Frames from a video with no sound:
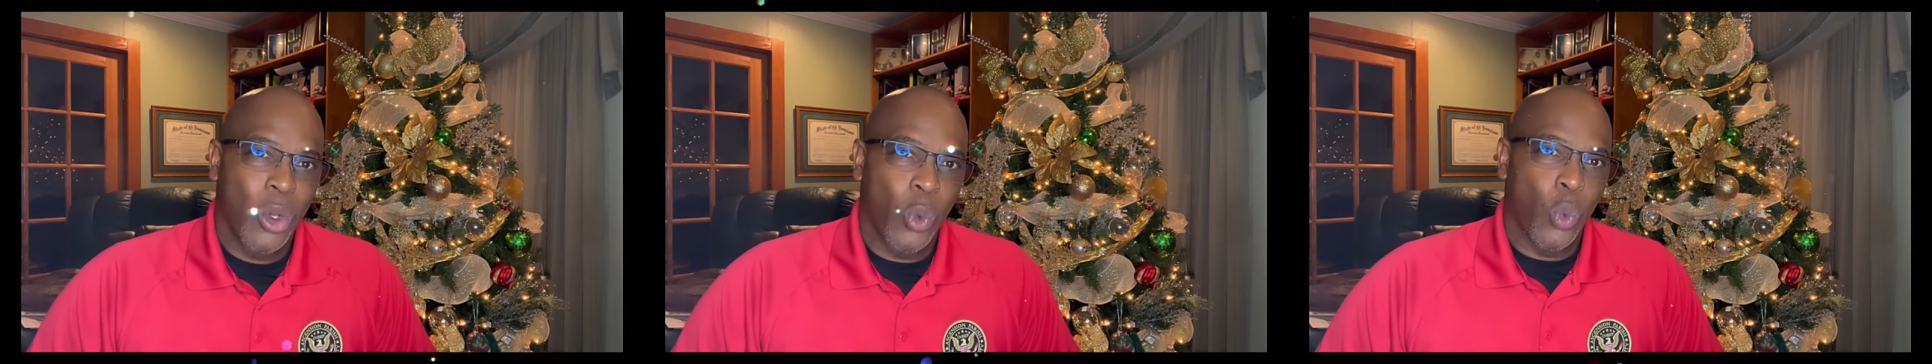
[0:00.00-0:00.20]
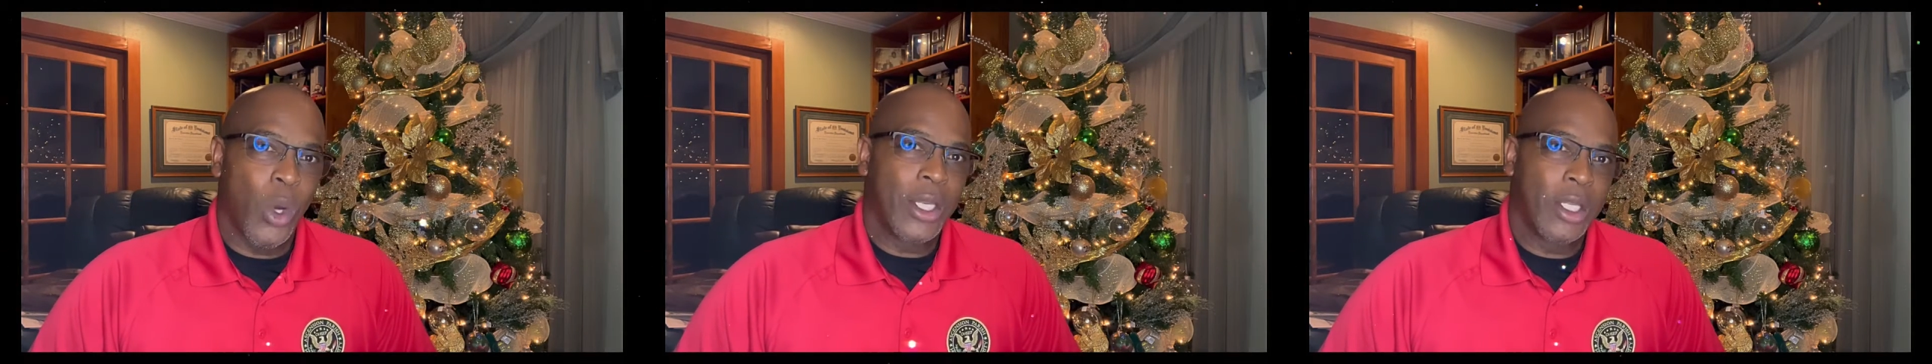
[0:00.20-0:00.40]

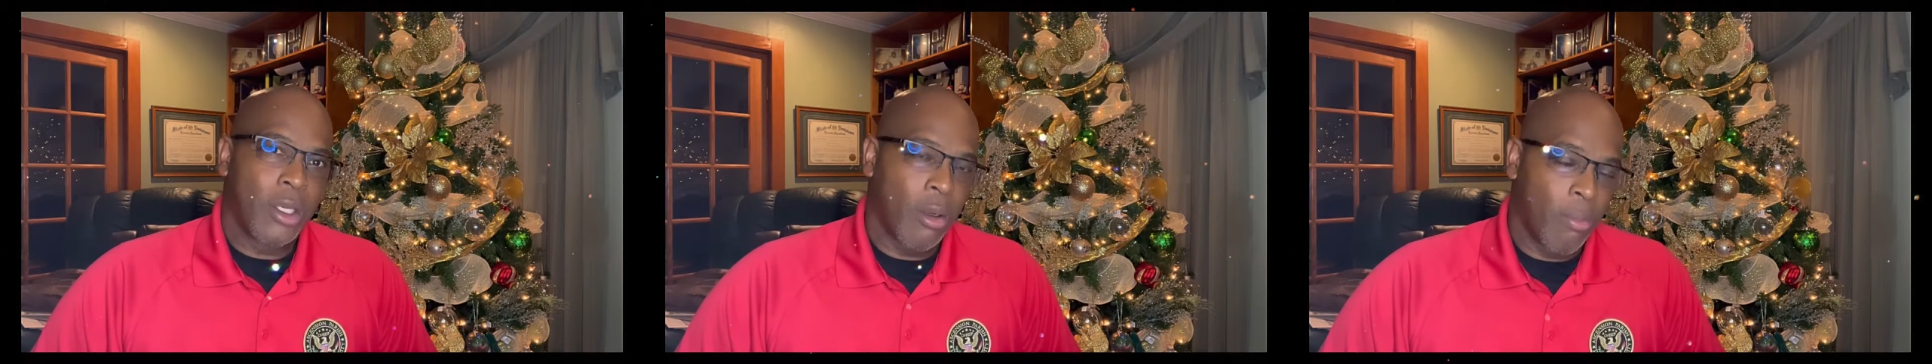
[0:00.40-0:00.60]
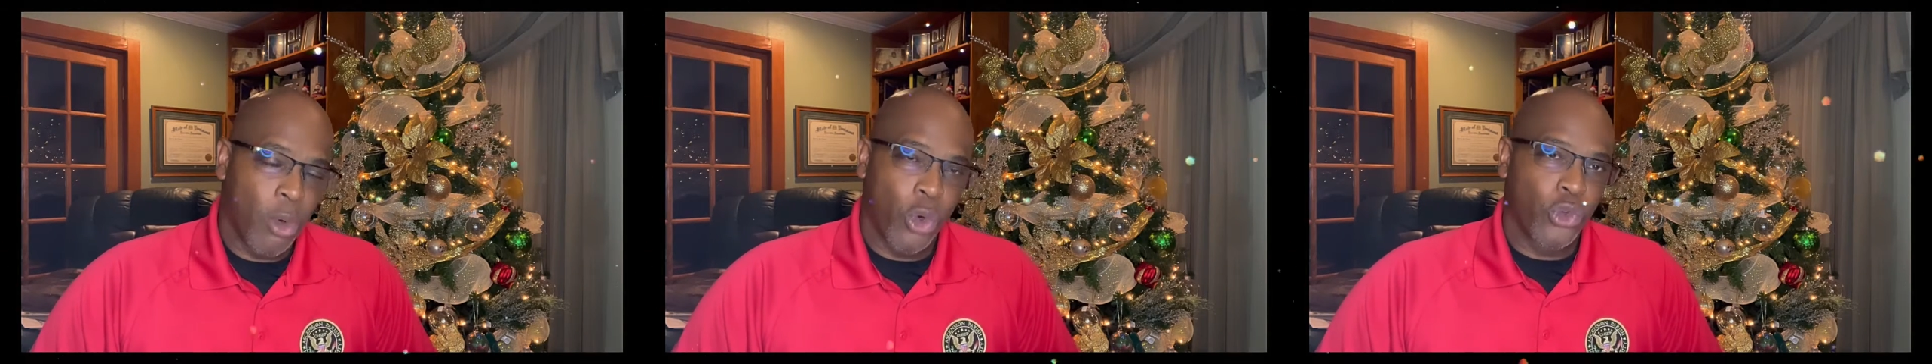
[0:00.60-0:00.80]
one of
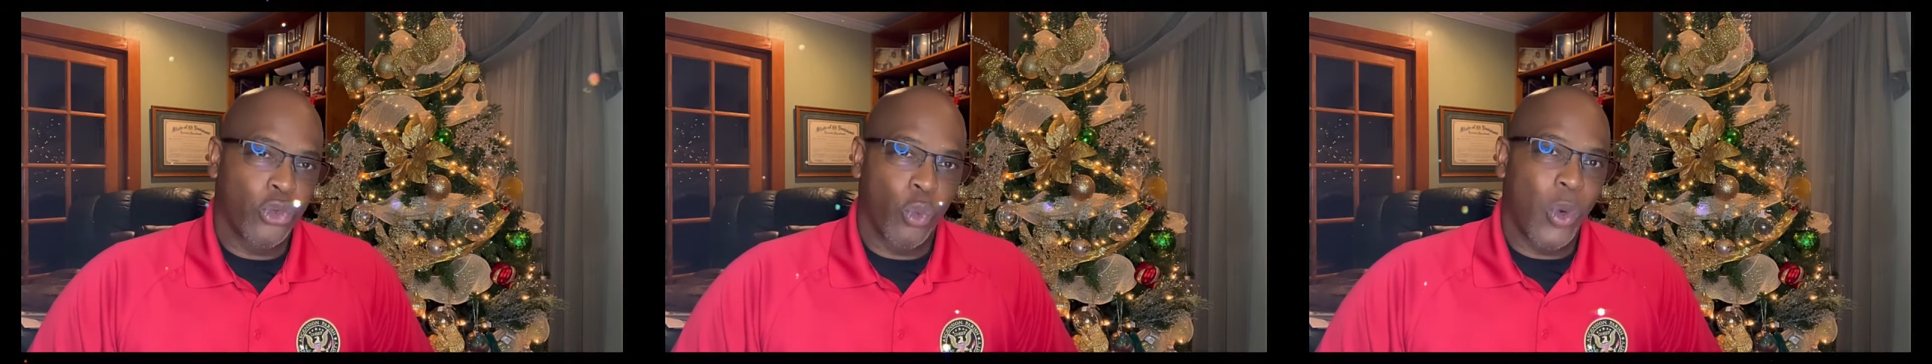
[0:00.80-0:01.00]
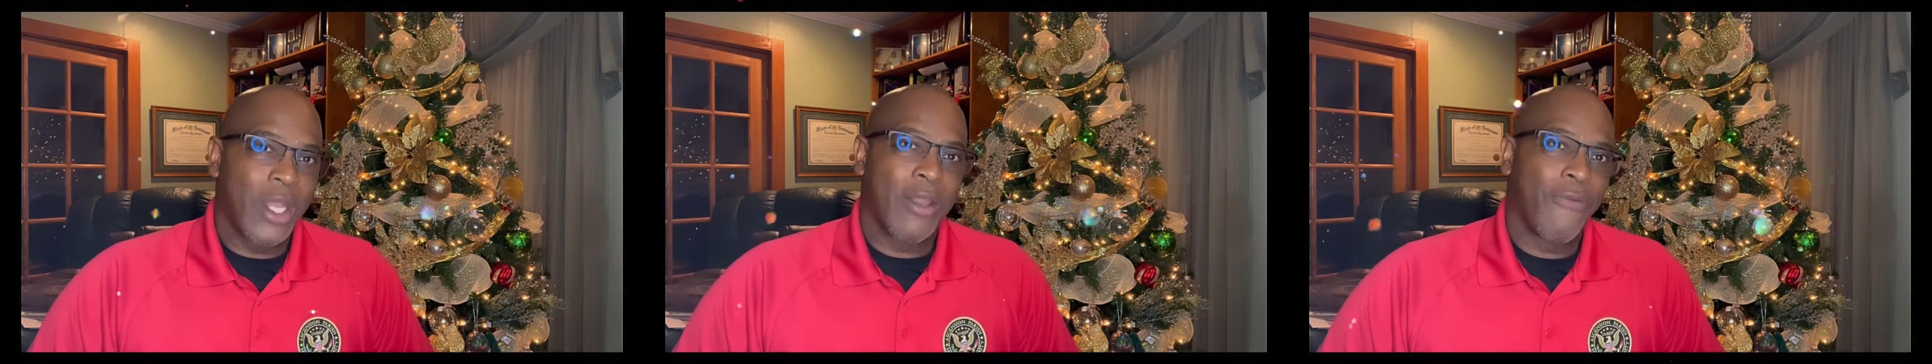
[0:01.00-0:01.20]
the
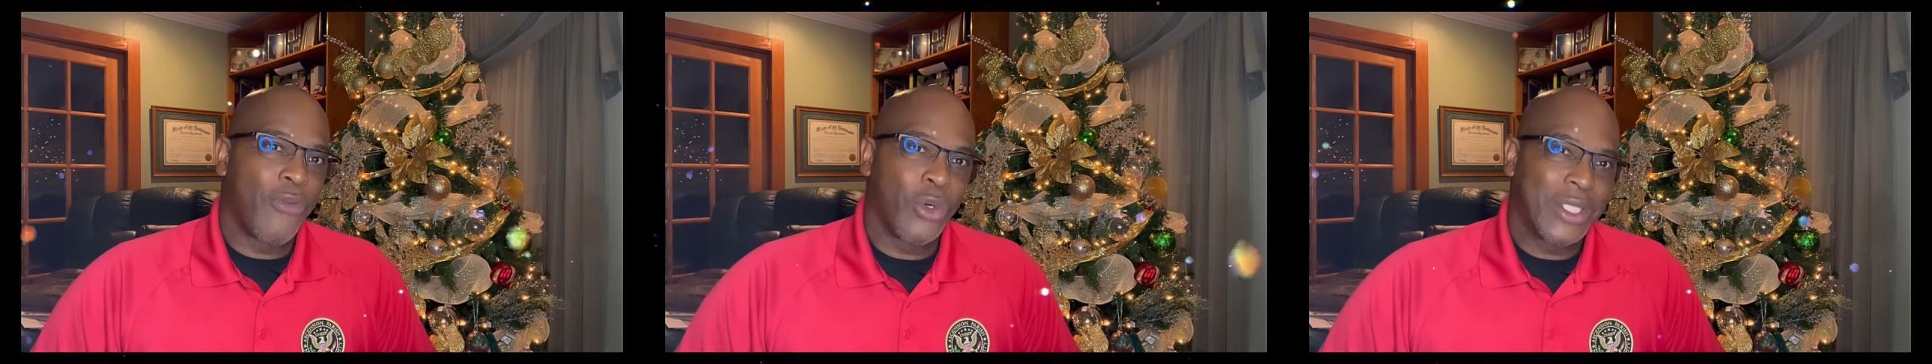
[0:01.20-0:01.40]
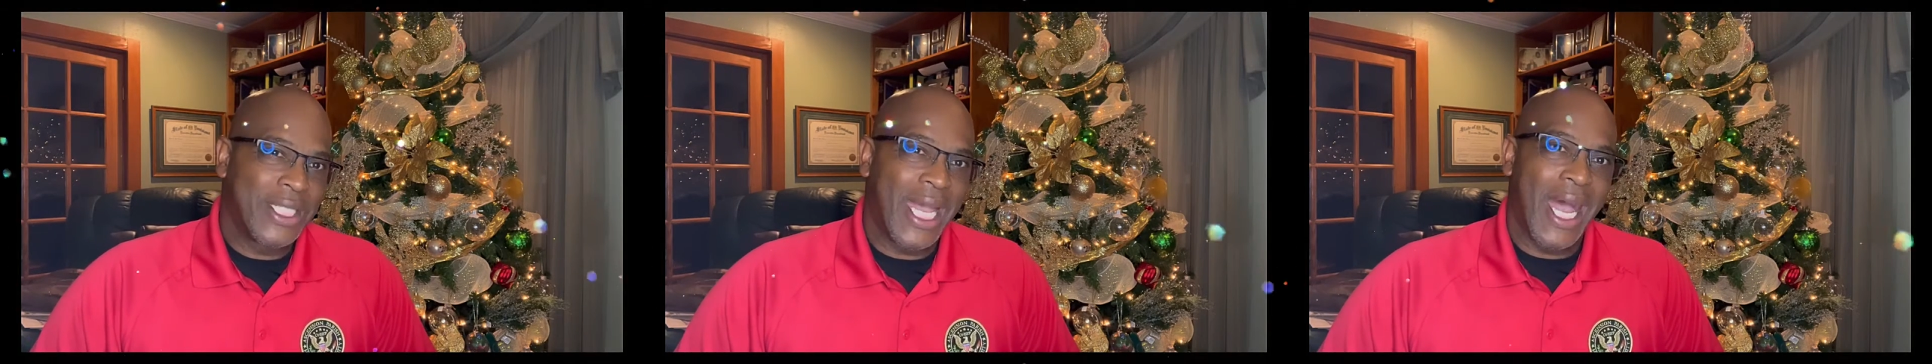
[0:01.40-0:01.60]
most
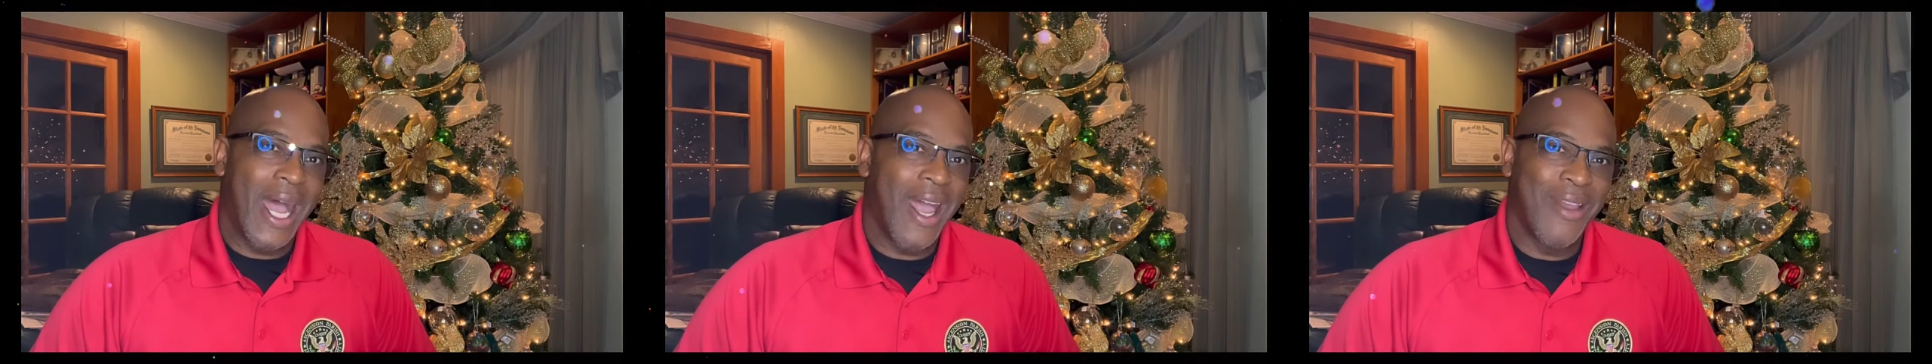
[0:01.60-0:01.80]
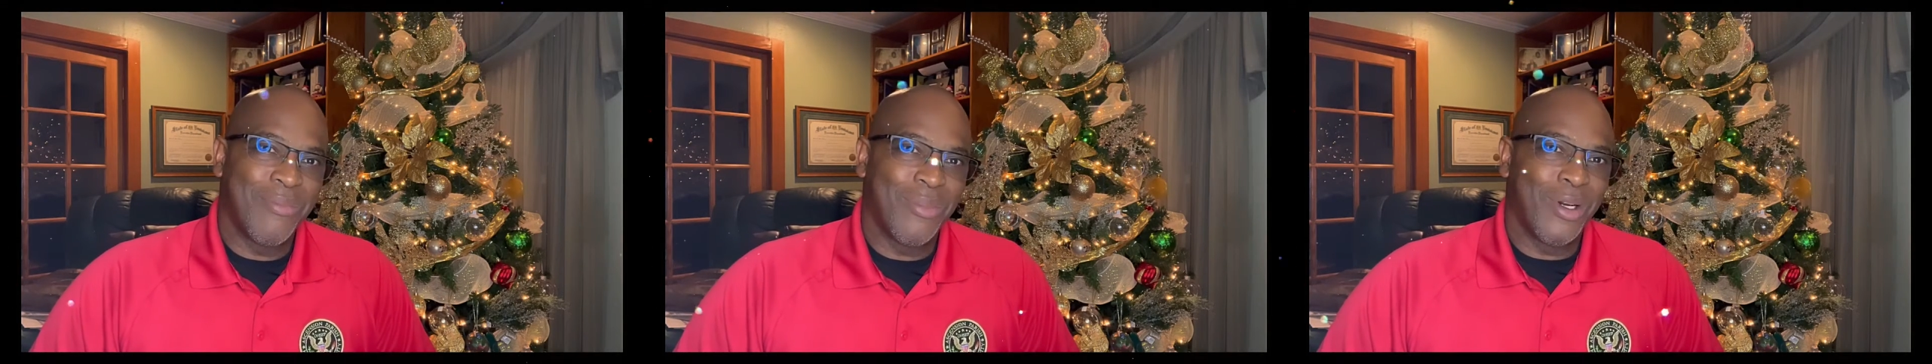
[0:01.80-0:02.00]
wonderful
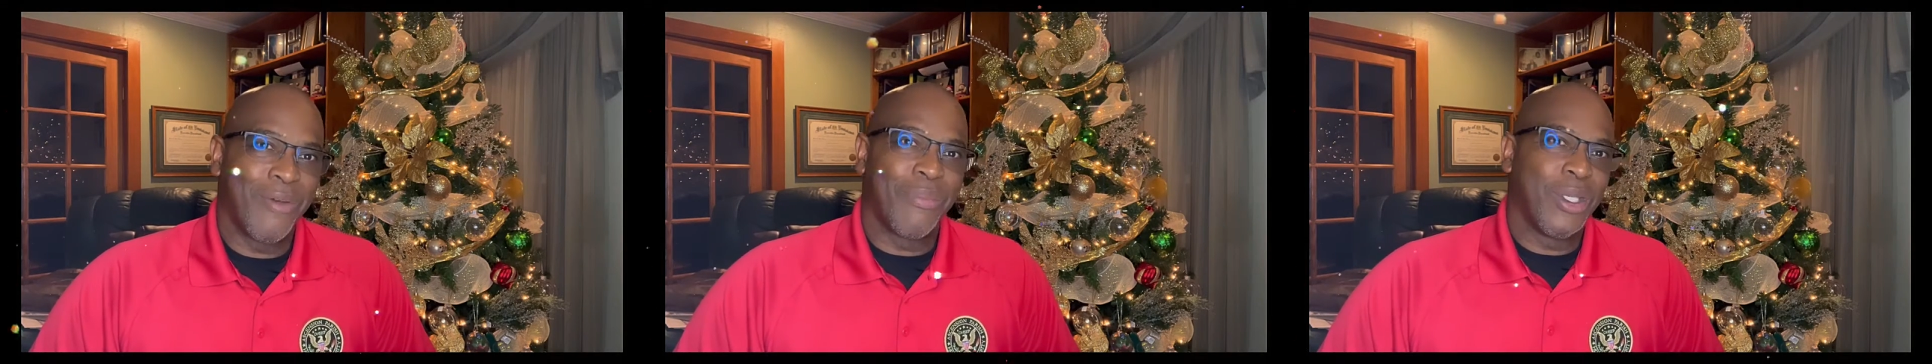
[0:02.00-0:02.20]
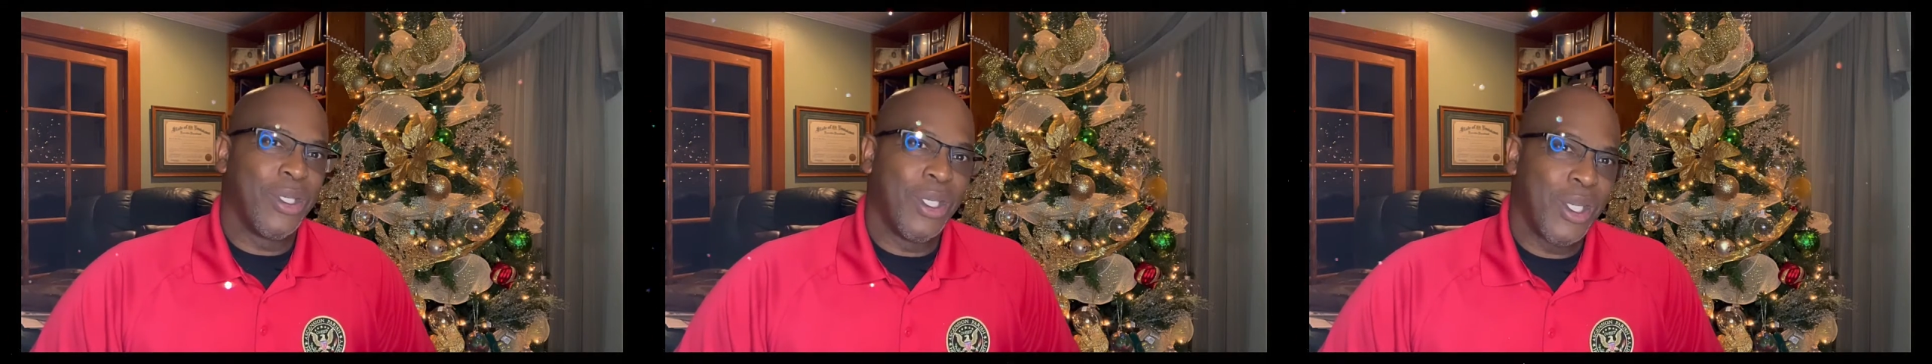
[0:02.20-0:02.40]
time
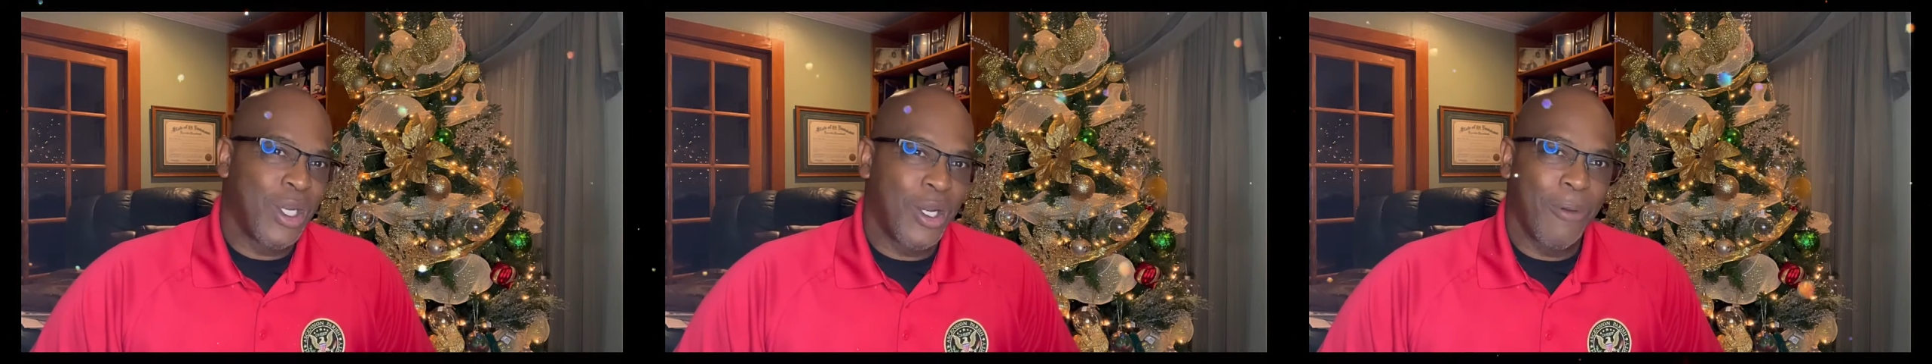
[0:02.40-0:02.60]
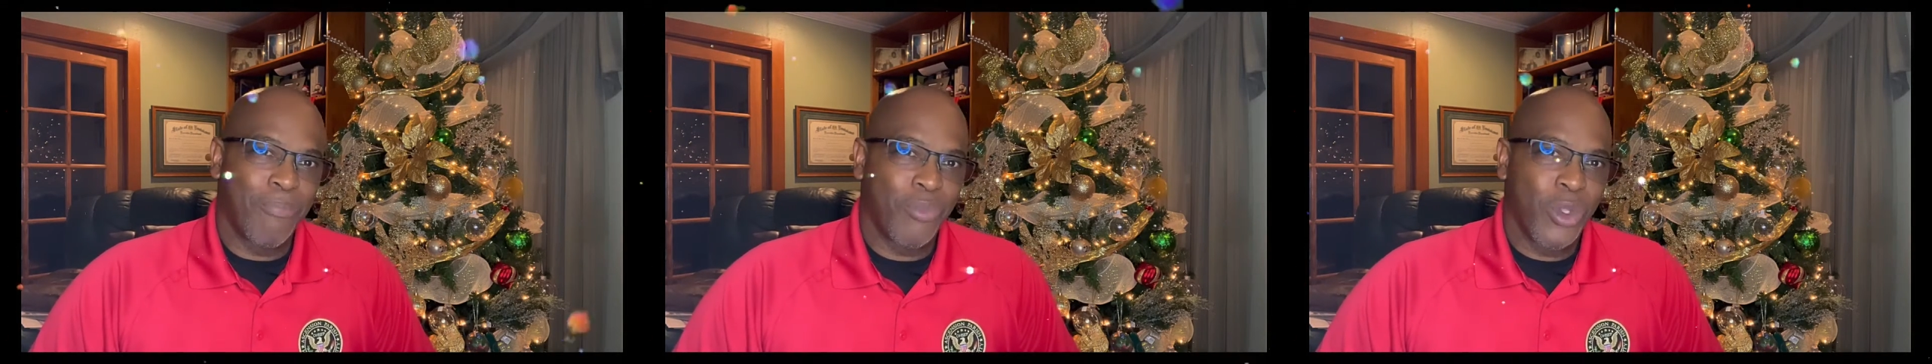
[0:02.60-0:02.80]
of the
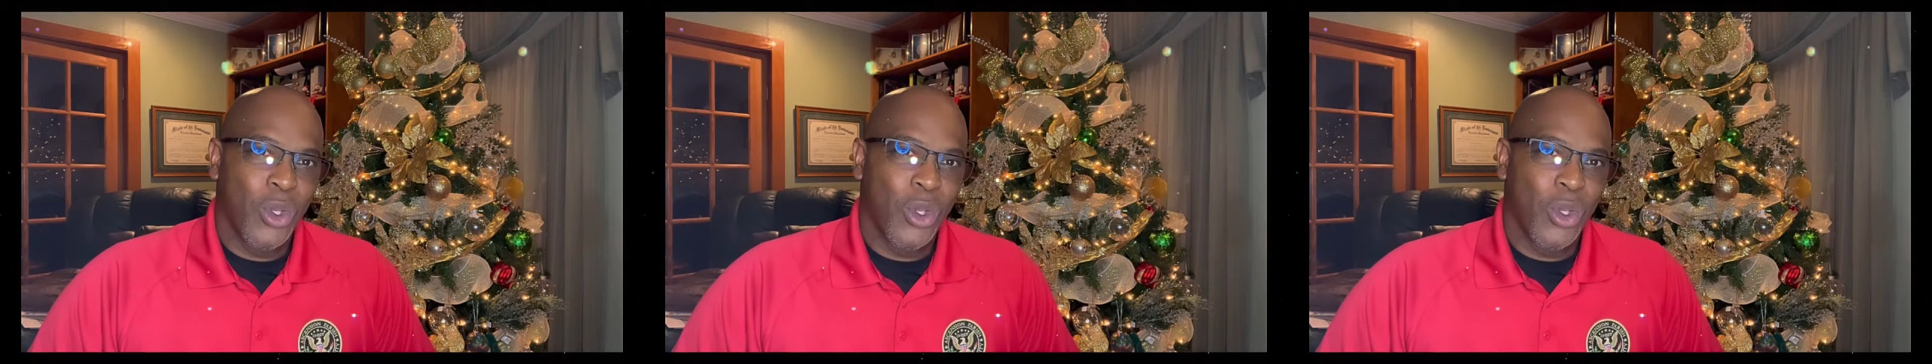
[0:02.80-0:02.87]
year.